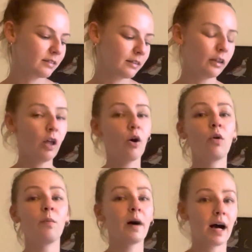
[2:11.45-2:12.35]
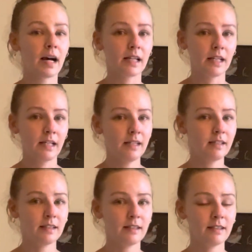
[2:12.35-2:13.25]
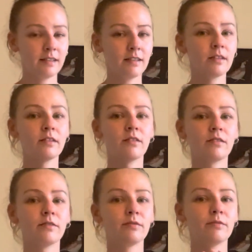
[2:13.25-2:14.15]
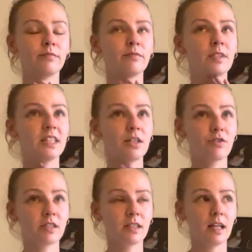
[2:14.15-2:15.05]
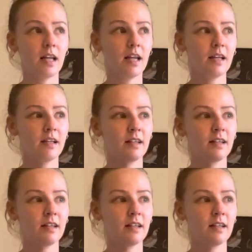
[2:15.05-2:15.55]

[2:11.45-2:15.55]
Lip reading: low-bodied, citrusy